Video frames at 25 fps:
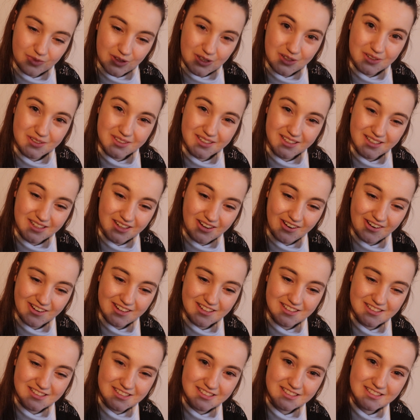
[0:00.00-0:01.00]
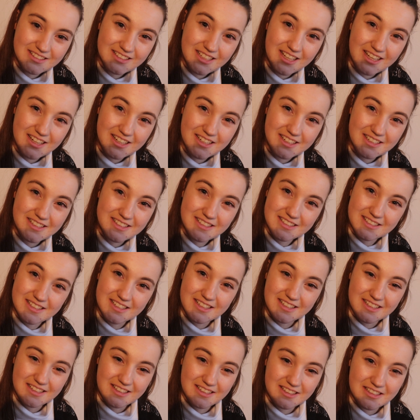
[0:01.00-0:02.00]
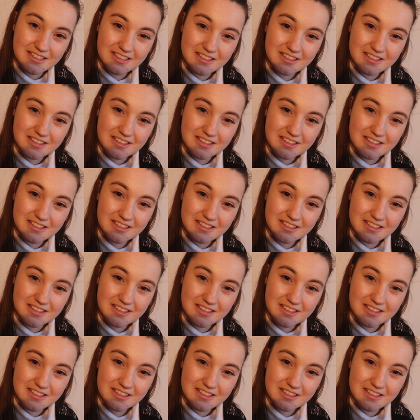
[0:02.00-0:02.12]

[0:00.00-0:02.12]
Yeah, I can see.